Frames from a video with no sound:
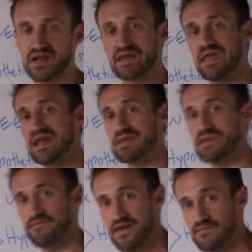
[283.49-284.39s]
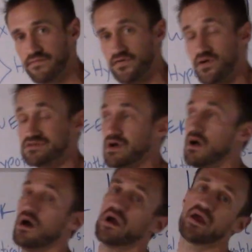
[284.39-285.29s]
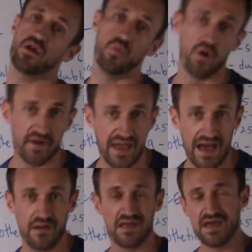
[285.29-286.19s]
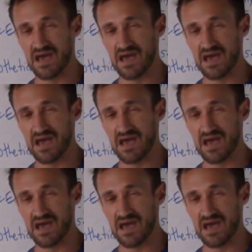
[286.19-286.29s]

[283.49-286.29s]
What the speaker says: I can't eat my favorite foods, oh, I gotta work out,